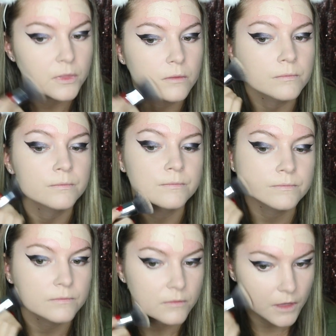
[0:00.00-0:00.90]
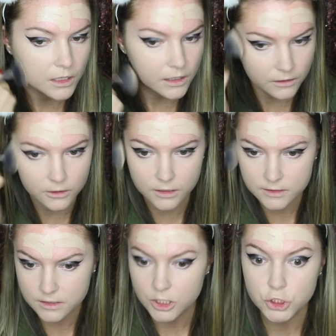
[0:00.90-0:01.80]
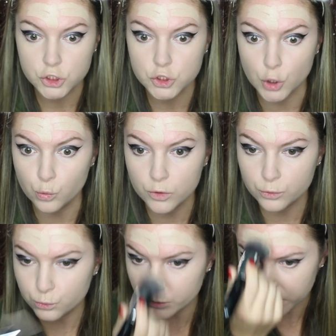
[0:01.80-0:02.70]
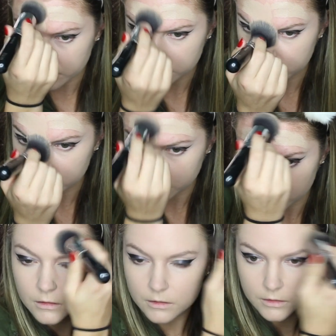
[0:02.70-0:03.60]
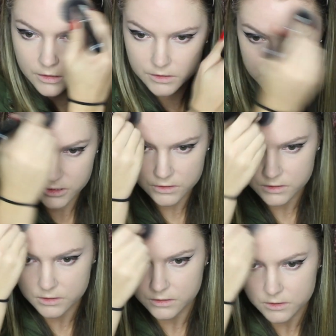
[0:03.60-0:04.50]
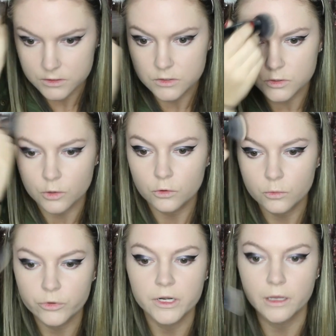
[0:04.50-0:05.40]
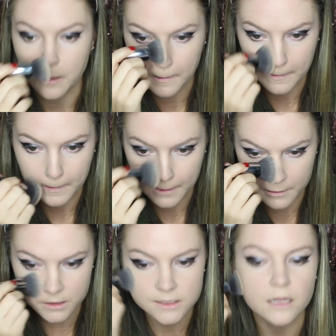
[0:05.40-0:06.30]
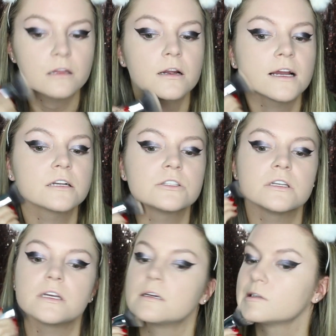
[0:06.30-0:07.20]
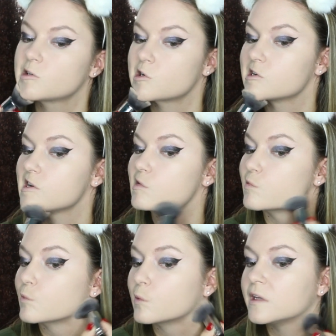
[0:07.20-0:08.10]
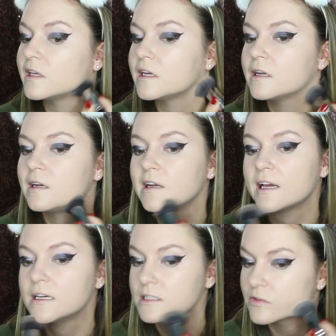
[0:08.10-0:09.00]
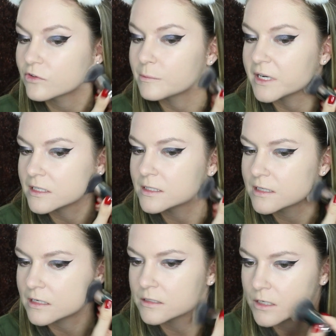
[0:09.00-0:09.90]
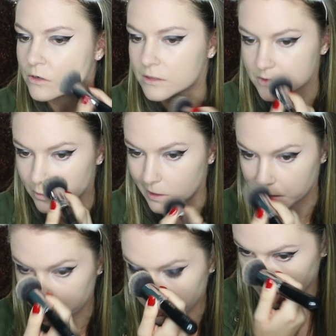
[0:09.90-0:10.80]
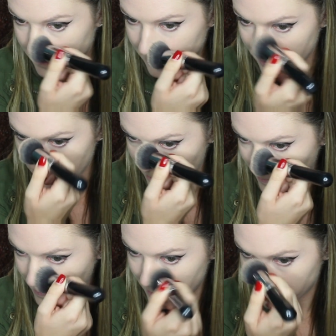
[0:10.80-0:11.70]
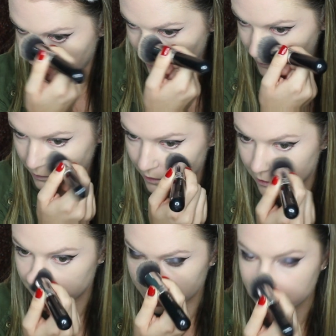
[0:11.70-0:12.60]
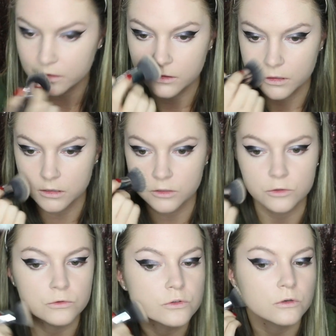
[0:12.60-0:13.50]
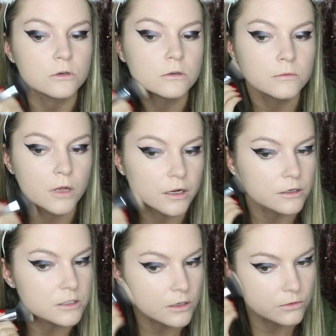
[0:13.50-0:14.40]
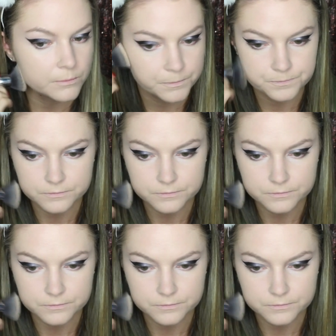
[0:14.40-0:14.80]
And it looks so good. It's just so pretty. And this color actually turned out really nice for my skin tone as well. I love the neutral undertone.